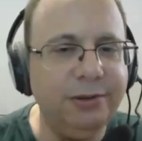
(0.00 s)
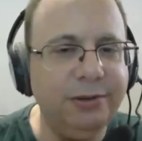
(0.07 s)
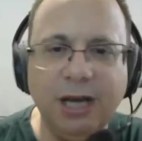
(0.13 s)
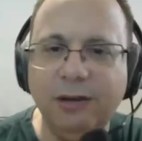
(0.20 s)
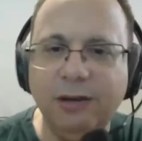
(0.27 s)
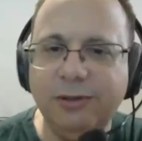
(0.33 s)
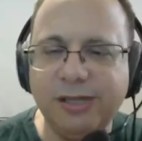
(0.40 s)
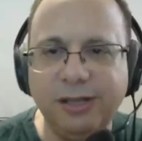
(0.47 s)

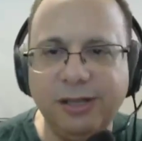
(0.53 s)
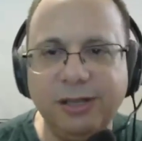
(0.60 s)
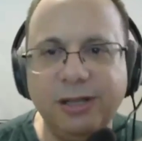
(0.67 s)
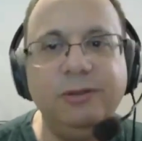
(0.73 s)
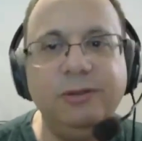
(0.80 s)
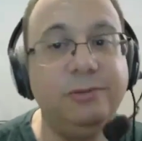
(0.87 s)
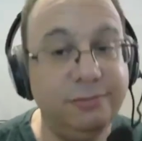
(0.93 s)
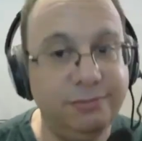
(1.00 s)
How does it
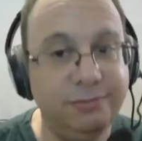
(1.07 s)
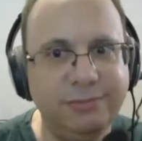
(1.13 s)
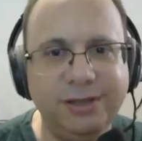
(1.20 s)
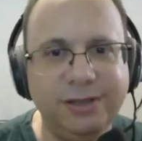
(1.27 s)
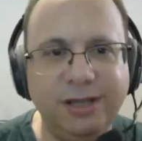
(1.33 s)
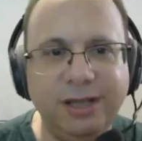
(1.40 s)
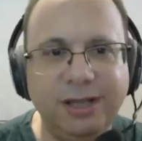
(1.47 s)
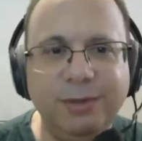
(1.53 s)
know?
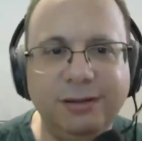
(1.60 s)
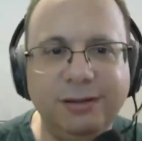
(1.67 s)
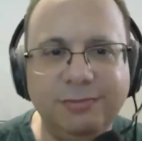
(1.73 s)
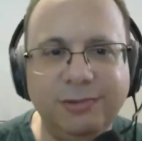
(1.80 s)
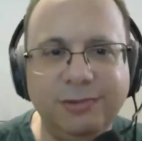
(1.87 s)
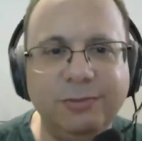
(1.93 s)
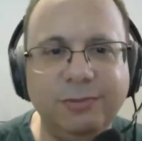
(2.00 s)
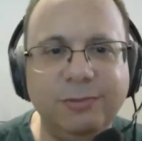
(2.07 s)
Schema,
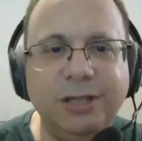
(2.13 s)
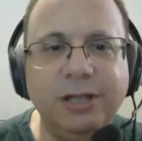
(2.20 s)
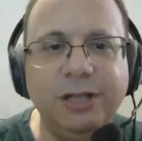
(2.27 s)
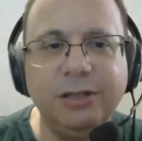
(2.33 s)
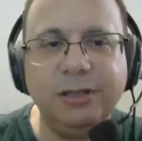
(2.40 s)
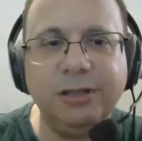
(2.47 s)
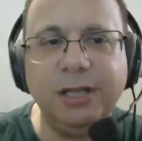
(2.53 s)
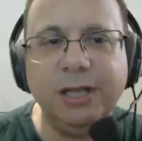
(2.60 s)
documentation.